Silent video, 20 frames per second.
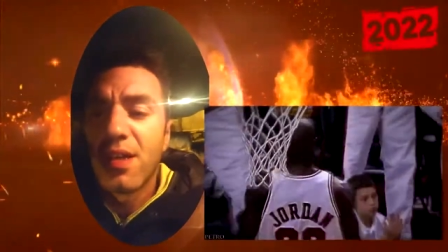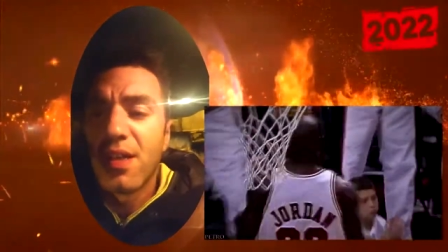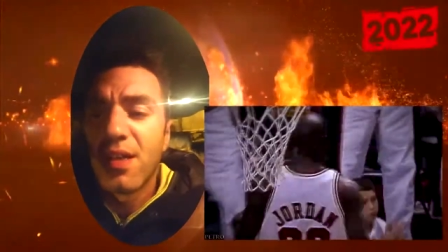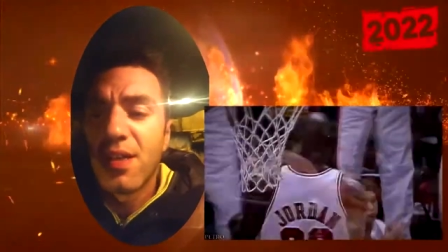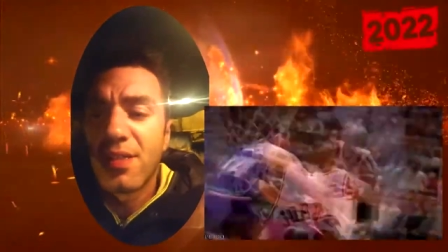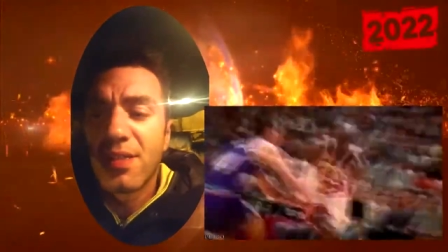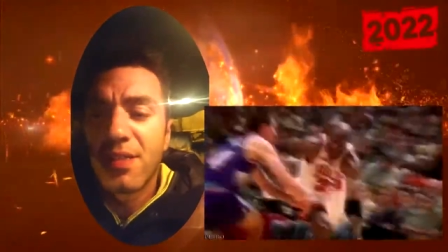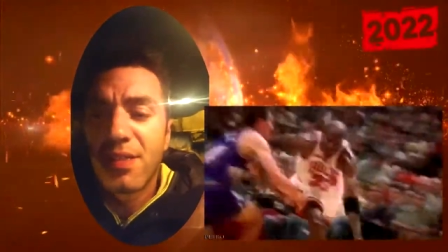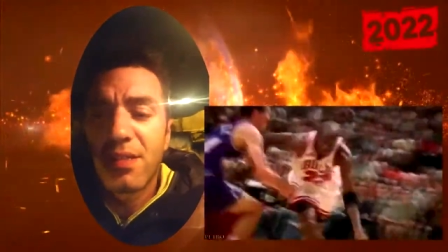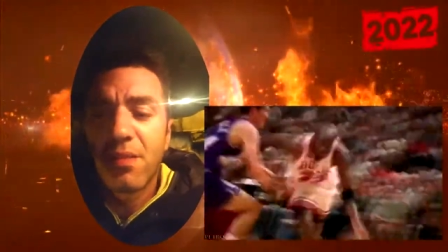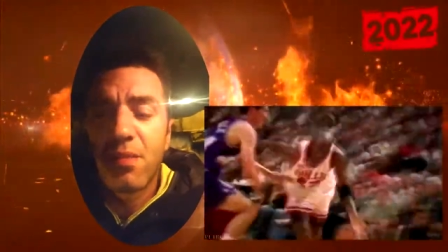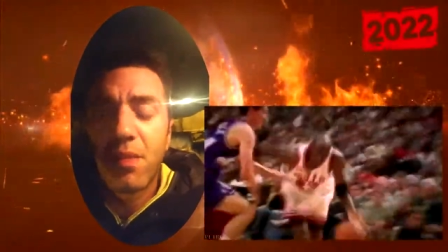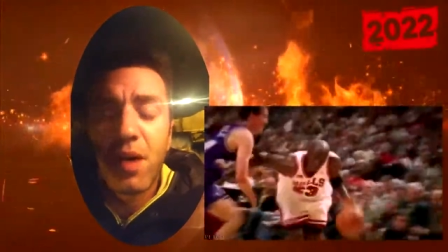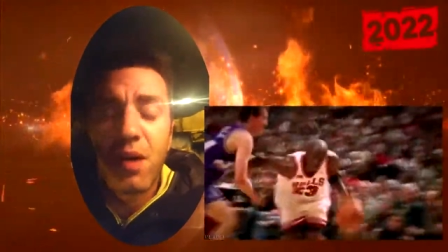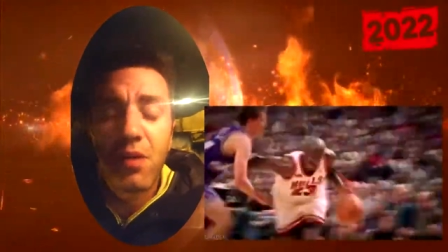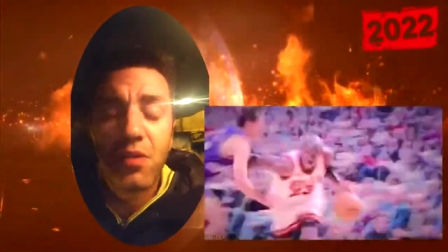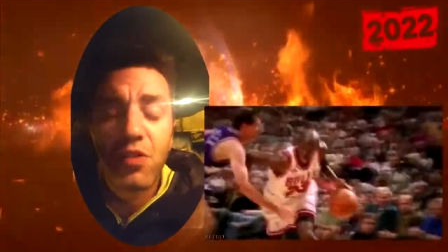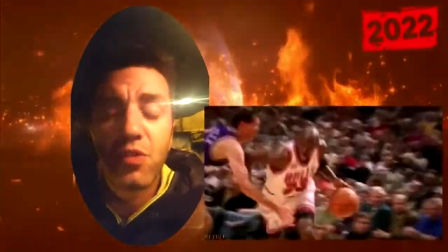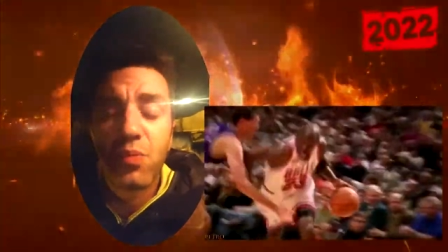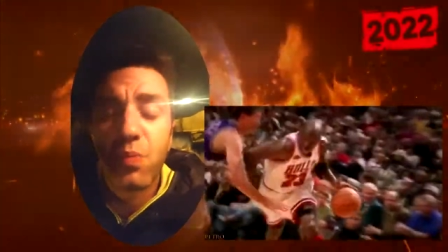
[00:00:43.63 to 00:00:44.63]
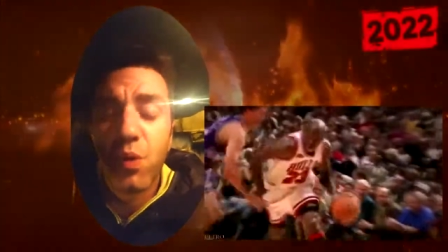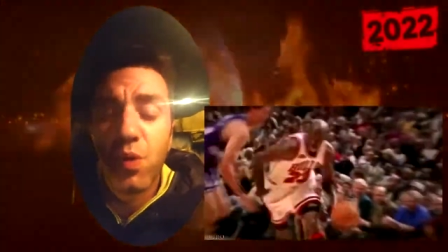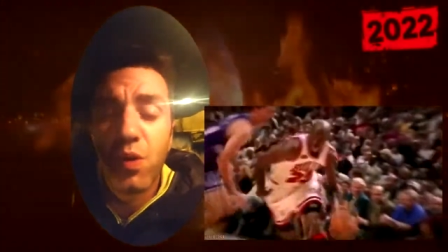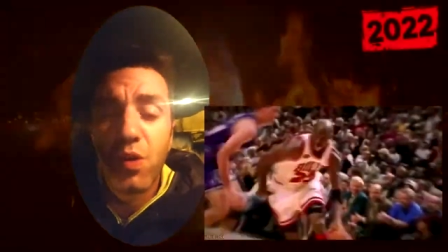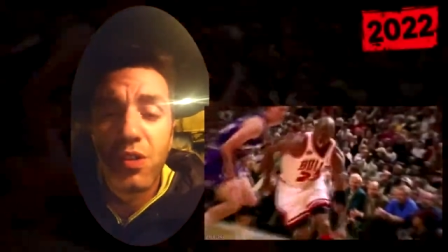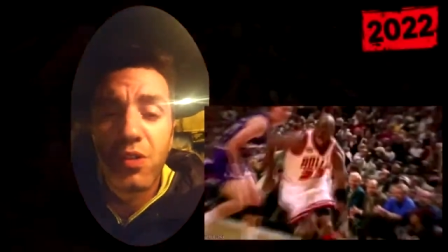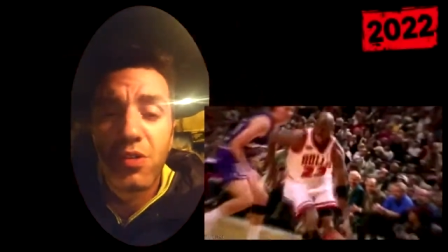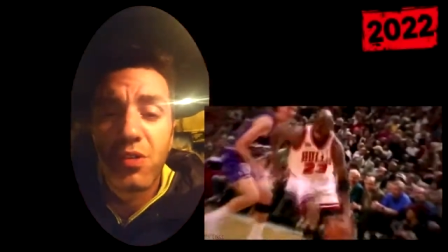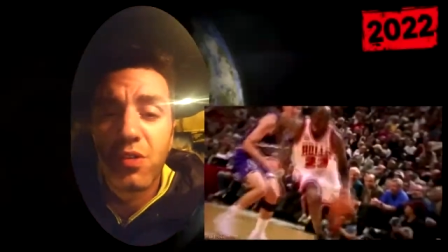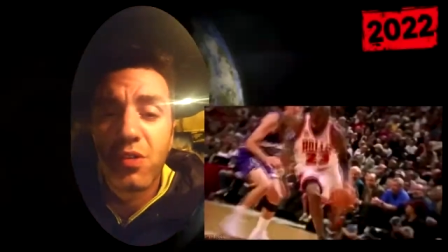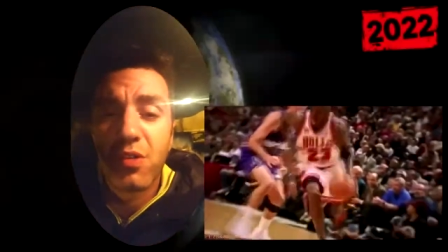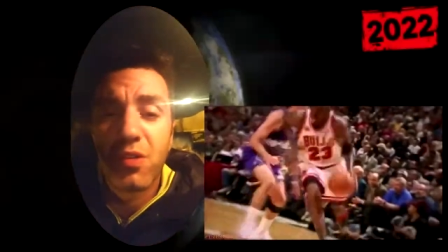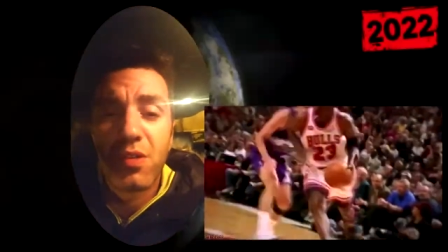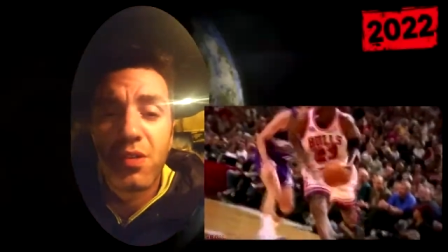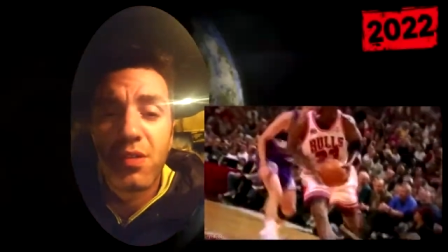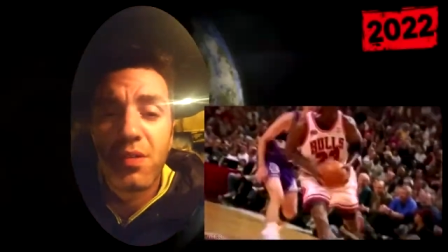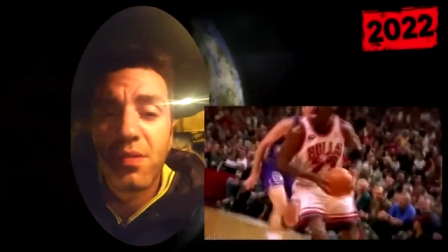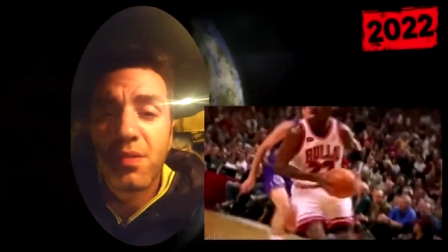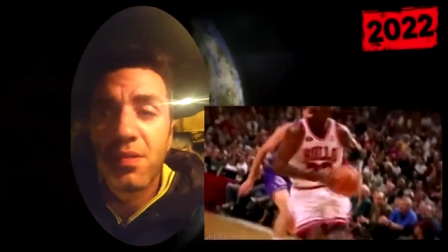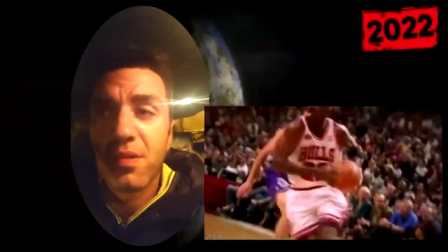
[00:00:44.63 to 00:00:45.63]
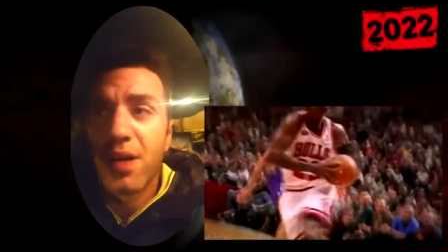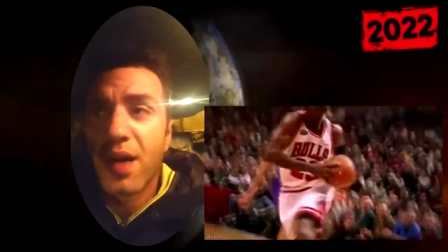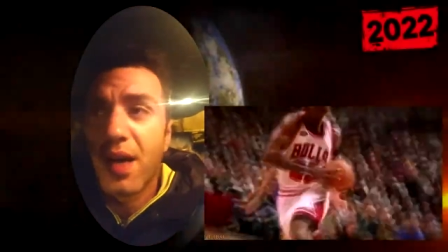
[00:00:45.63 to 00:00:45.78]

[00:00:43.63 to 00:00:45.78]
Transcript: is it about sports or